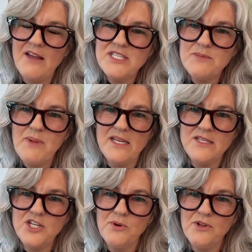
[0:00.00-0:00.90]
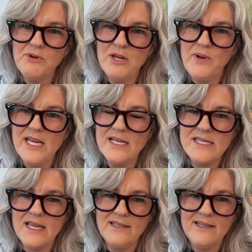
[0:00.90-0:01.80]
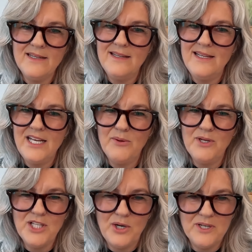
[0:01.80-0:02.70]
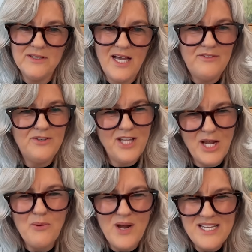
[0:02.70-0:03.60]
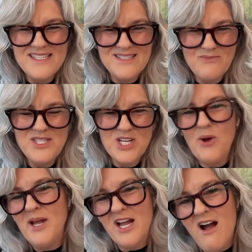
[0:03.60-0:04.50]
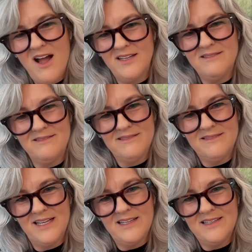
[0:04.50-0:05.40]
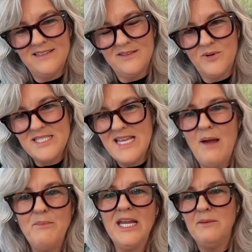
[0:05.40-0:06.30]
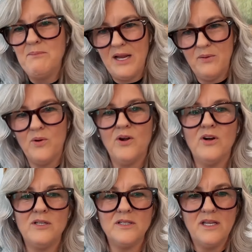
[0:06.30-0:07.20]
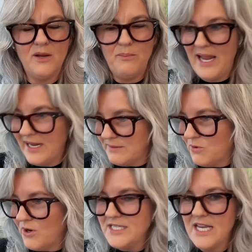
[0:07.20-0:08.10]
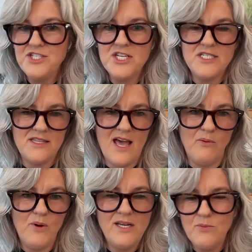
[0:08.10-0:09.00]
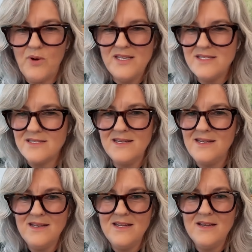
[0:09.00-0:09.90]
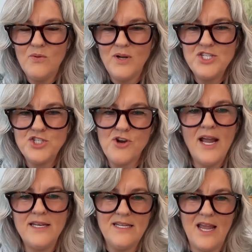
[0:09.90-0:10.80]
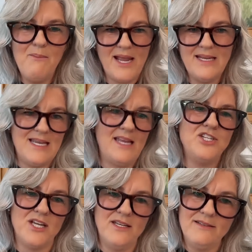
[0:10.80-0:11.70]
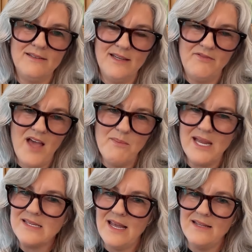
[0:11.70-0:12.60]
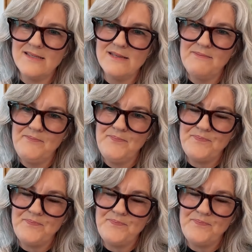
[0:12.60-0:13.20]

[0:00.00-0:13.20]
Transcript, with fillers: and I've spent two or three weeks at, you know, a lower level, like what's, what's going on? Like what's happening in my world? You know, paying it more attention to that. What, what is, what's trying to get my attention, if that makes sense?